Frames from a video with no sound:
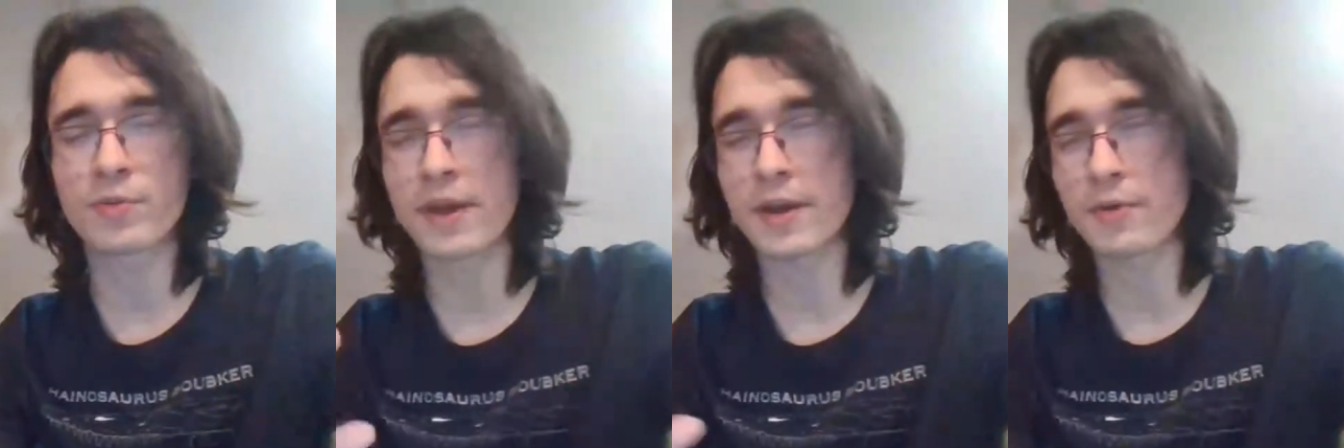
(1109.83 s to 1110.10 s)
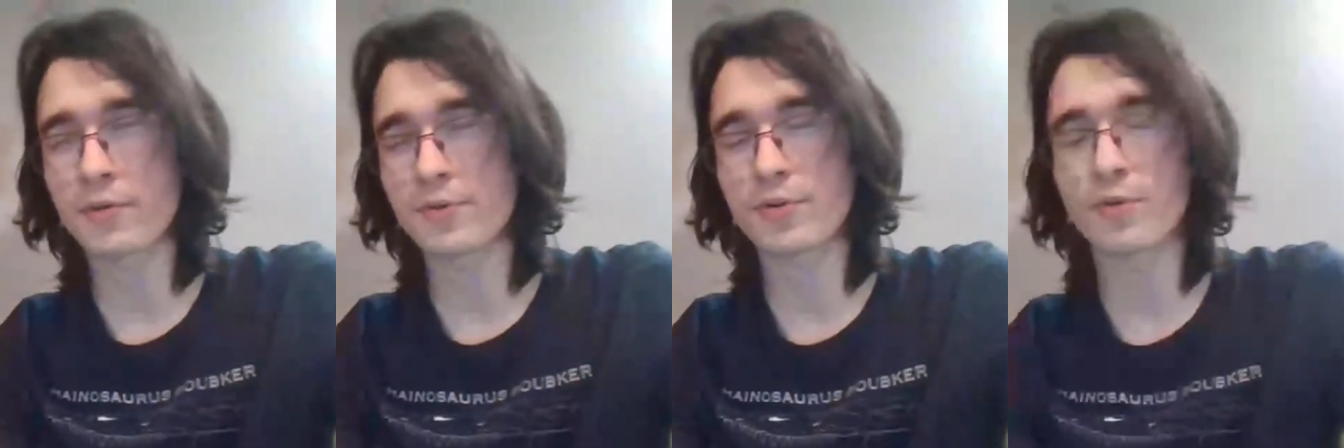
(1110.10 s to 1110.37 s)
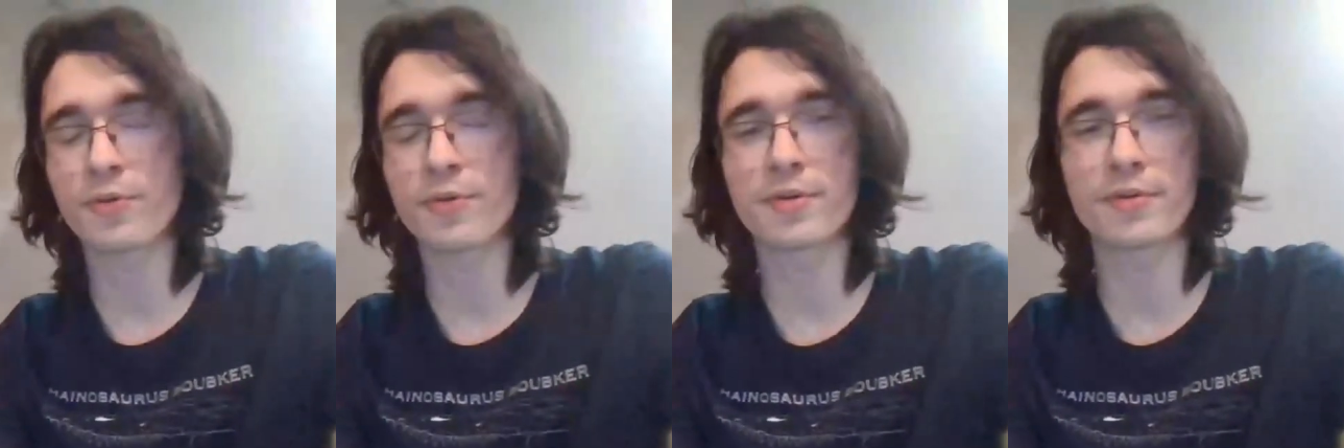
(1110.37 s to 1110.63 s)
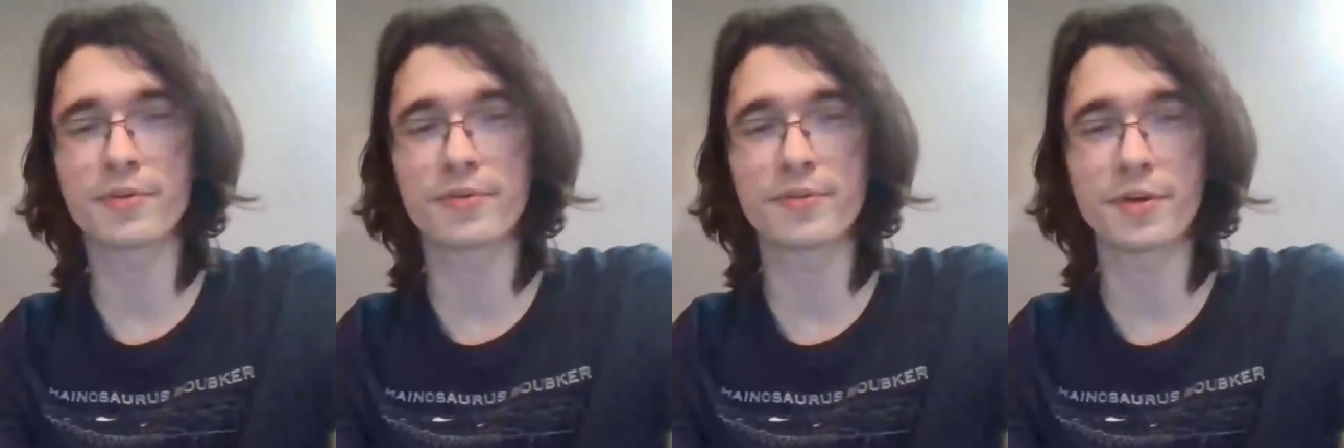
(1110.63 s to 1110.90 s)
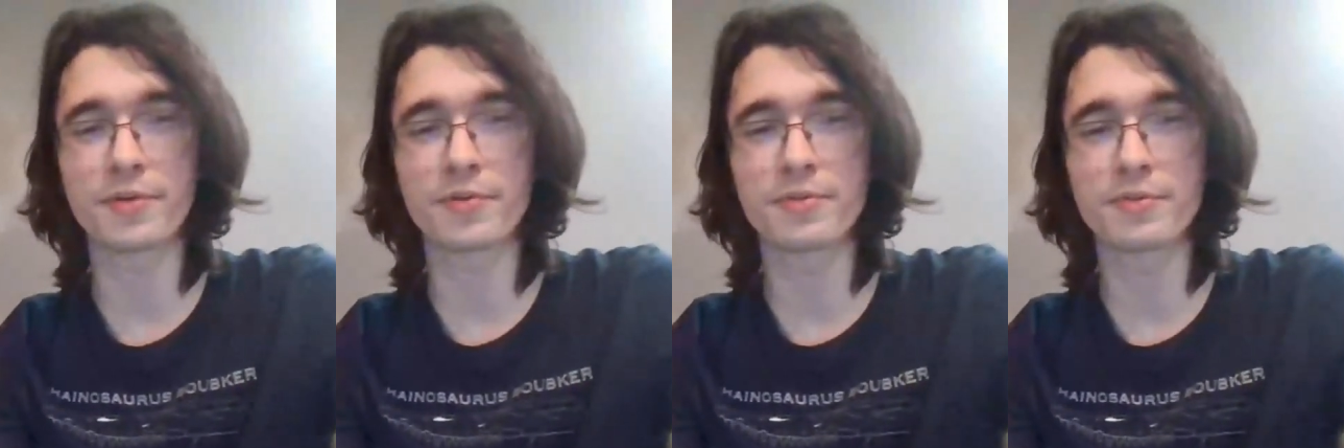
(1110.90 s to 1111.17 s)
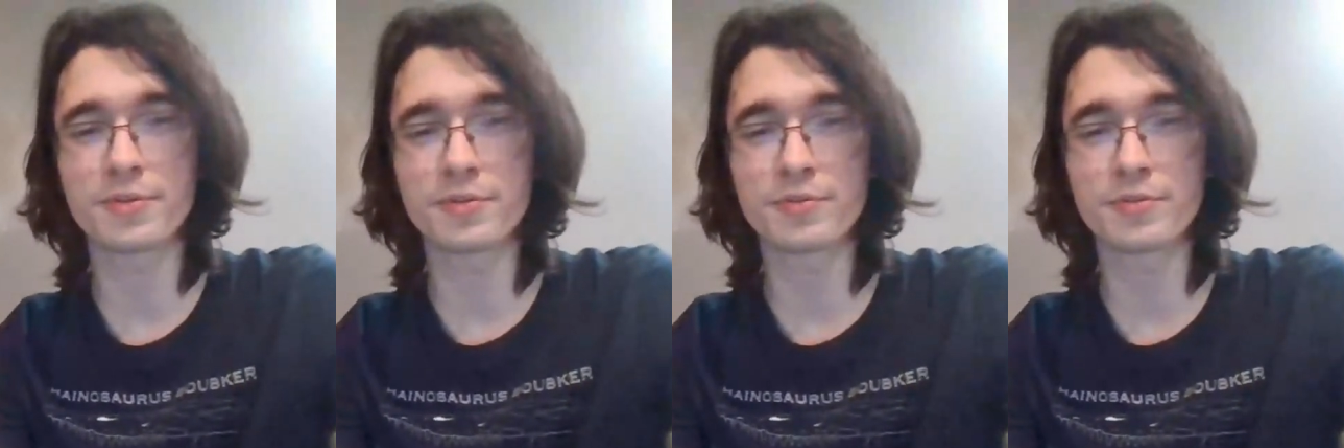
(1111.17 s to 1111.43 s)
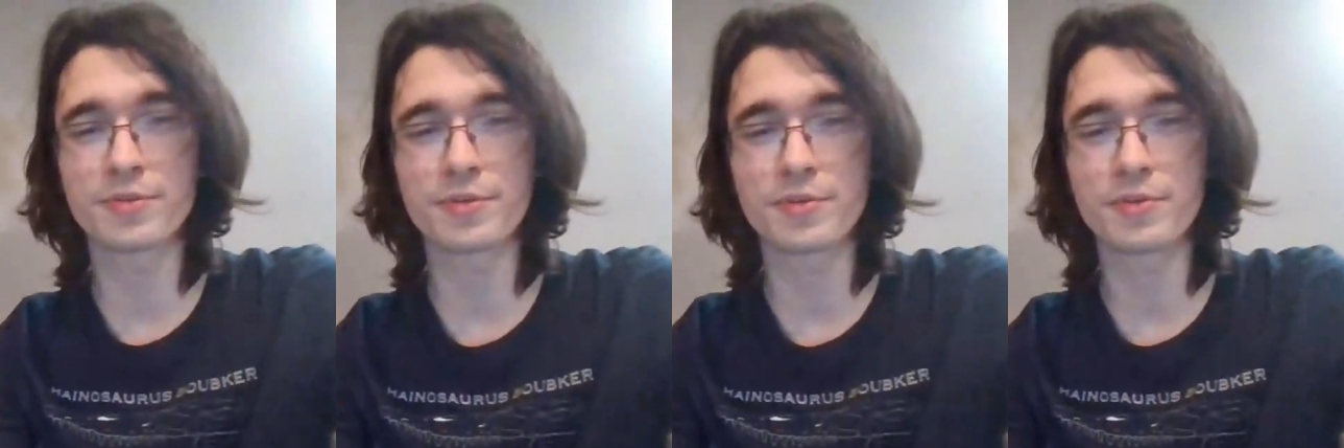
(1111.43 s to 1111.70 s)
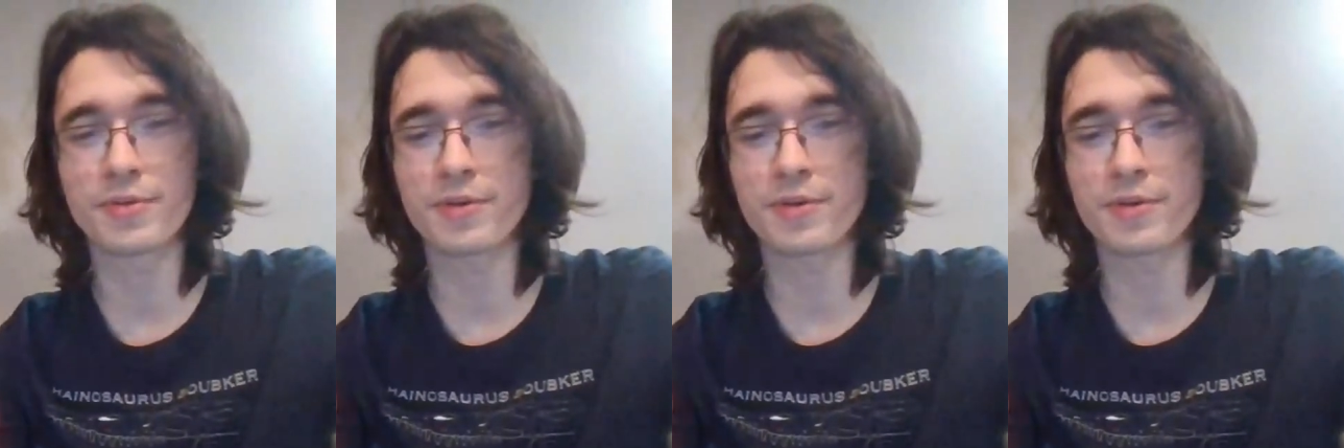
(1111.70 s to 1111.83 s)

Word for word: equatorial zone due to